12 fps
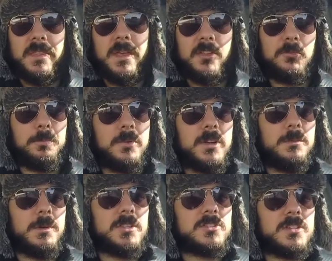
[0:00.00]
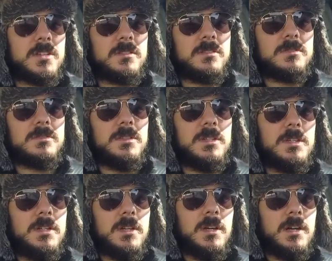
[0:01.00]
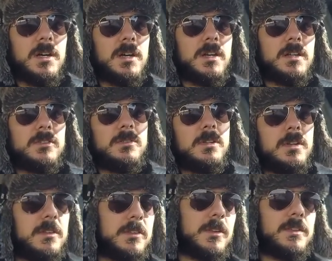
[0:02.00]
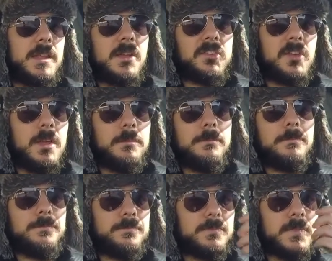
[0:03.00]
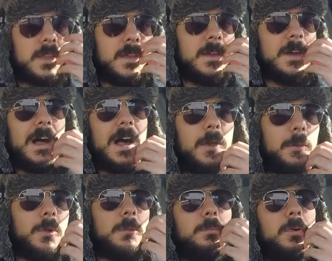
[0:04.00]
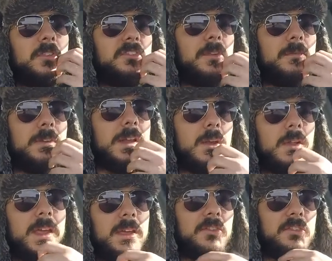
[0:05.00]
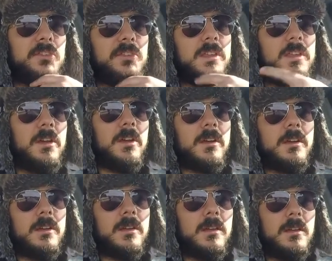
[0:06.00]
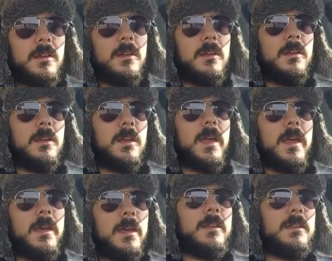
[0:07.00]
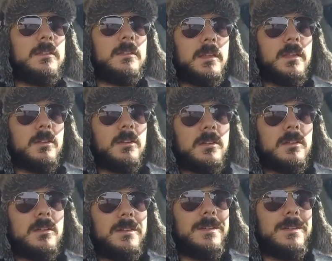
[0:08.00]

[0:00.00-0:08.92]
And that's pretty much it. Tune in until next time. I will put some video links here and here.